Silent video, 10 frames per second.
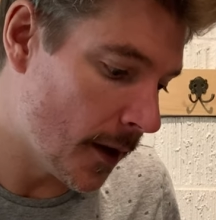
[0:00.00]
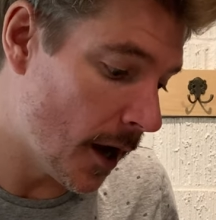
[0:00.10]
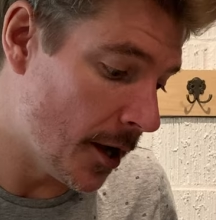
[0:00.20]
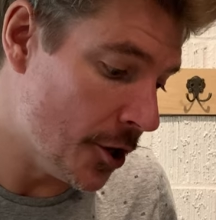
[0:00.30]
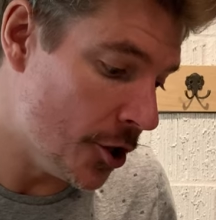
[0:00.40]

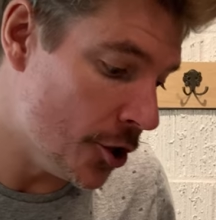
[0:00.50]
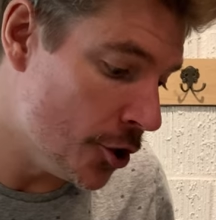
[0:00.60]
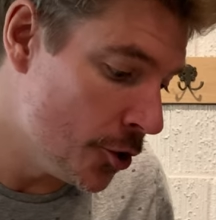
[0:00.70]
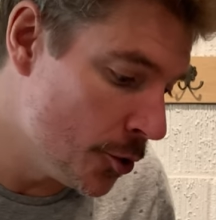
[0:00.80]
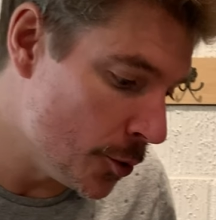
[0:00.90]
a
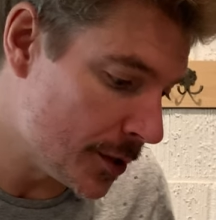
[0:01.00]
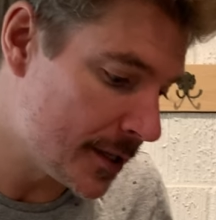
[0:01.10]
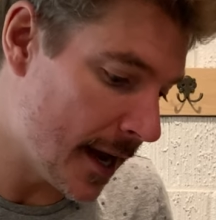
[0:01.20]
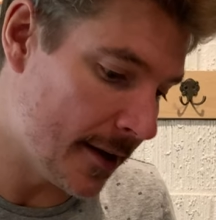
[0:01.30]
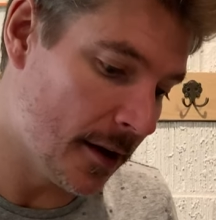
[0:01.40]
new
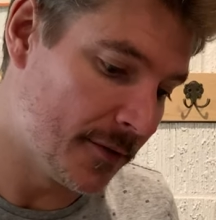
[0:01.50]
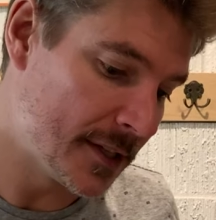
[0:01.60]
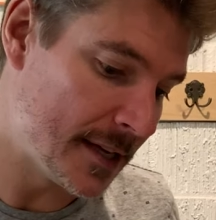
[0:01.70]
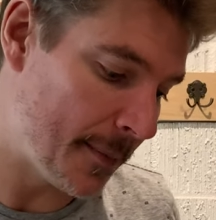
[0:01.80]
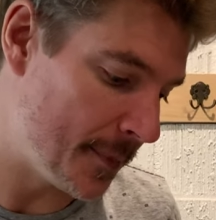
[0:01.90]
set of
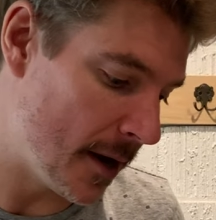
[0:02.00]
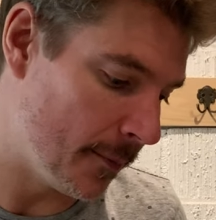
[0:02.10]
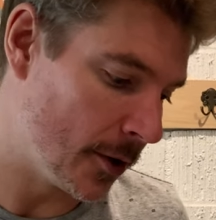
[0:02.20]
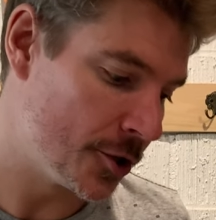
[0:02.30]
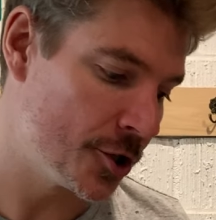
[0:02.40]
step
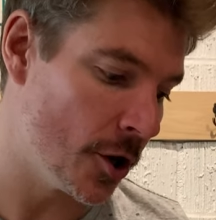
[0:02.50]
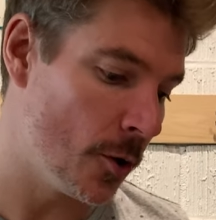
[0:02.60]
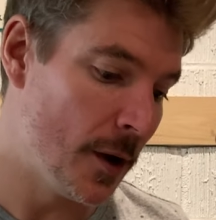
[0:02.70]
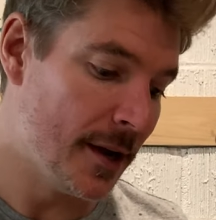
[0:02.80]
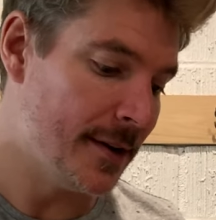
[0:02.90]
numbers.
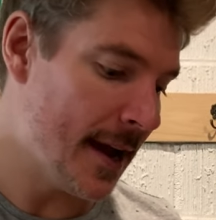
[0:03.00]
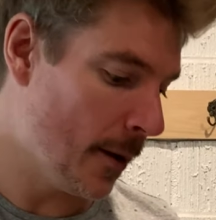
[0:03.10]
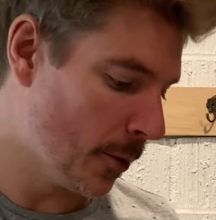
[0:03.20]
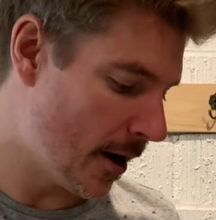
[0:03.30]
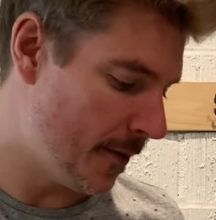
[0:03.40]
So
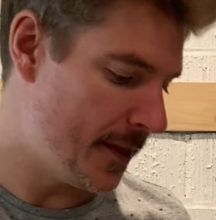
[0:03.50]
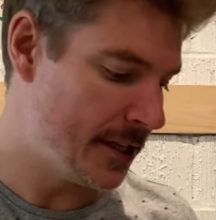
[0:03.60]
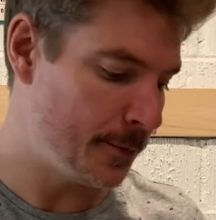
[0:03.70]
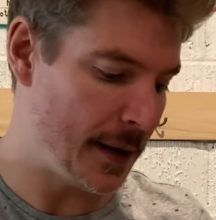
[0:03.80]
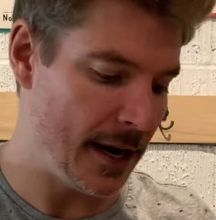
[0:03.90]
now we're on
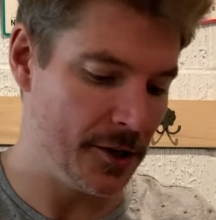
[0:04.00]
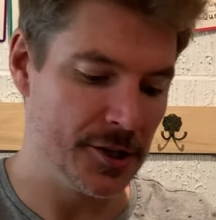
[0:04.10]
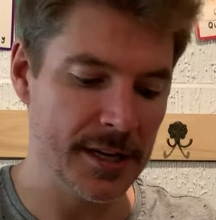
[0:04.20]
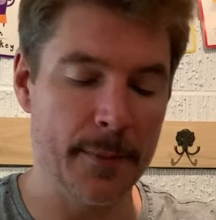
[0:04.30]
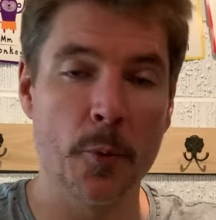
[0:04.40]
this page,
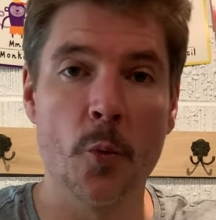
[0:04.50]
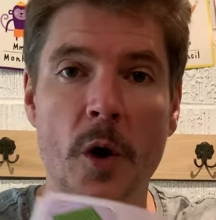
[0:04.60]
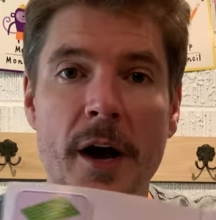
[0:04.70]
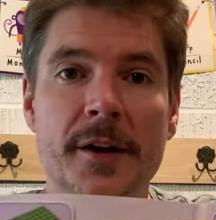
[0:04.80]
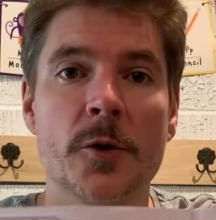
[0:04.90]
step
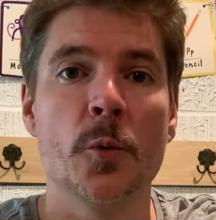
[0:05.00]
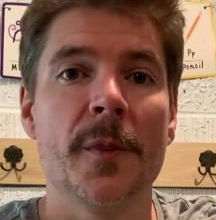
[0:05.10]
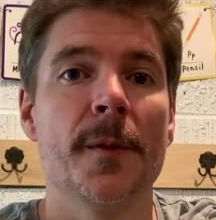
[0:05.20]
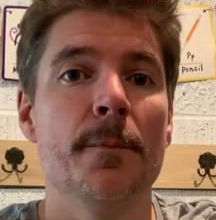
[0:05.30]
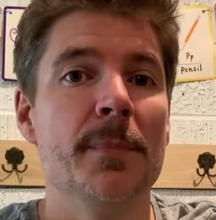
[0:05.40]
1
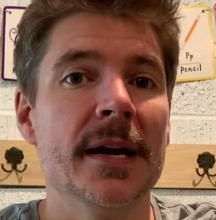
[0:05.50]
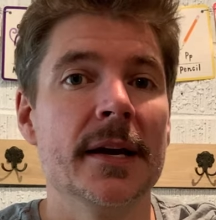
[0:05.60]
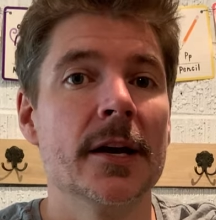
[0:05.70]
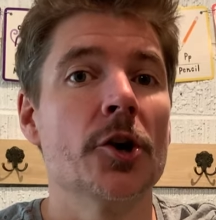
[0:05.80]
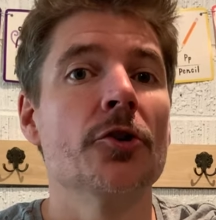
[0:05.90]
with the
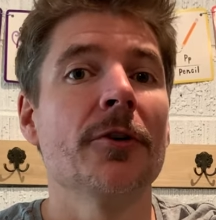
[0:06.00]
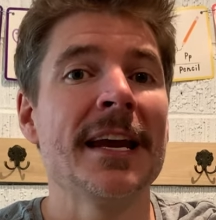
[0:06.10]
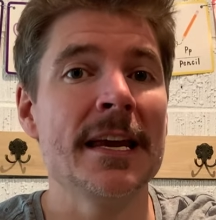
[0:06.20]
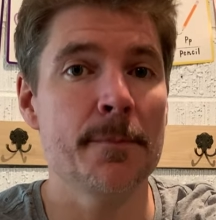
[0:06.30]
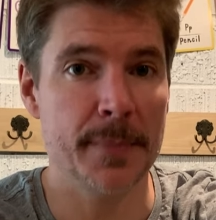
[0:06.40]
big
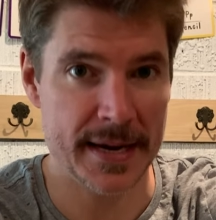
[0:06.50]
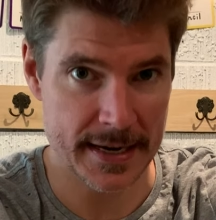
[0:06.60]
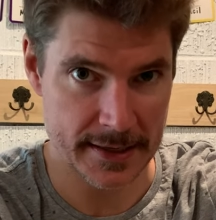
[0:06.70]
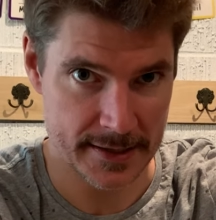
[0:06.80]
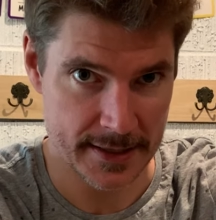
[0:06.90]
green
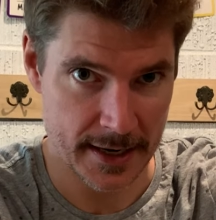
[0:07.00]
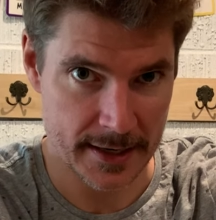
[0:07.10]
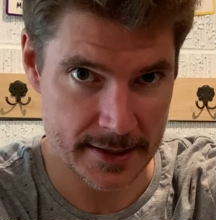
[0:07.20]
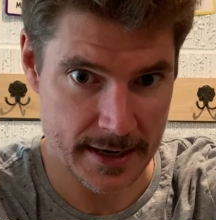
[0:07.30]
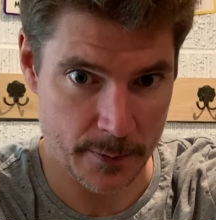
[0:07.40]
piece.
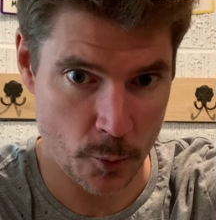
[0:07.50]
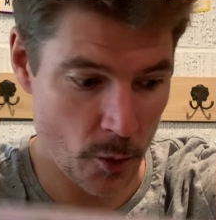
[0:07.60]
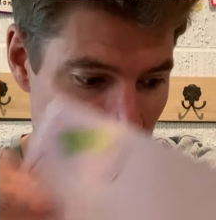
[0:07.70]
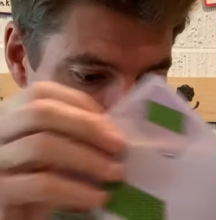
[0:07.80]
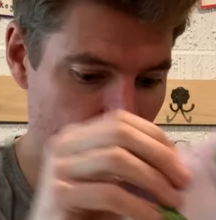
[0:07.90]
Step
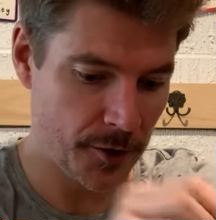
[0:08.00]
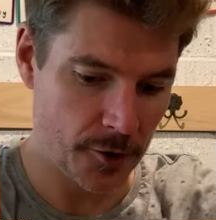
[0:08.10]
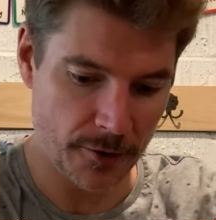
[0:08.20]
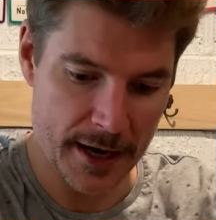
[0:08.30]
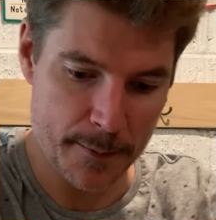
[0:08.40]
1 with the
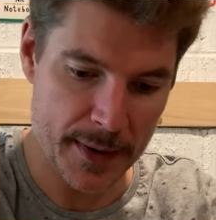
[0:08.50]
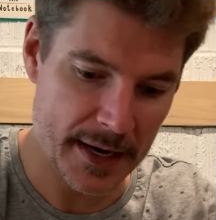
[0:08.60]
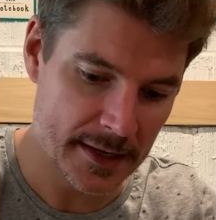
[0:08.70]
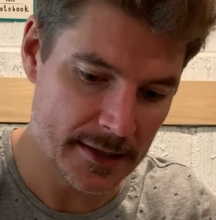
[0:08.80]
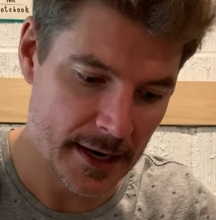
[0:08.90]
green
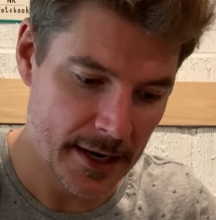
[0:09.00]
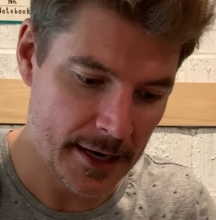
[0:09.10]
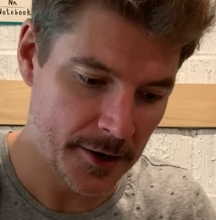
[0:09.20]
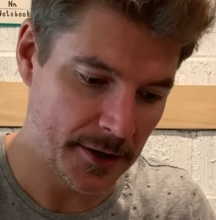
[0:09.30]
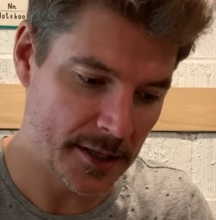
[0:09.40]
piece.
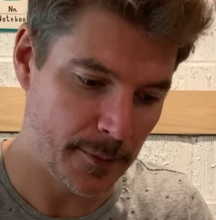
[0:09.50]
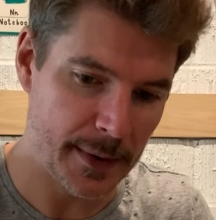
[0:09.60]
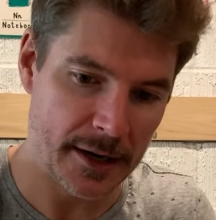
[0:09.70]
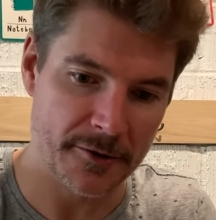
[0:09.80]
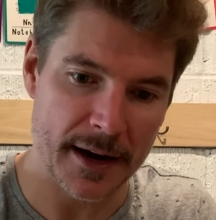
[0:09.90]
Here is the
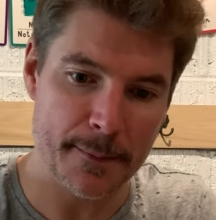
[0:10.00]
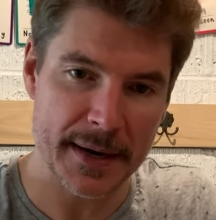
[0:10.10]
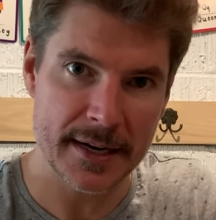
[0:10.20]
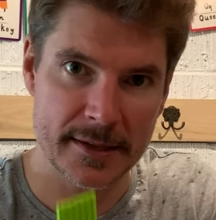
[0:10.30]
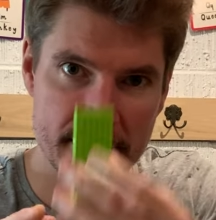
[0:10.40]
big green
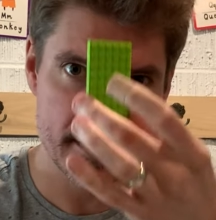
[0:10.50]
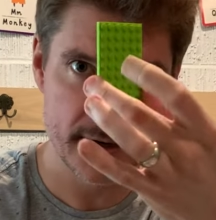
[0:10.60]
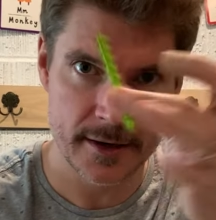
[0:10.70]
piece.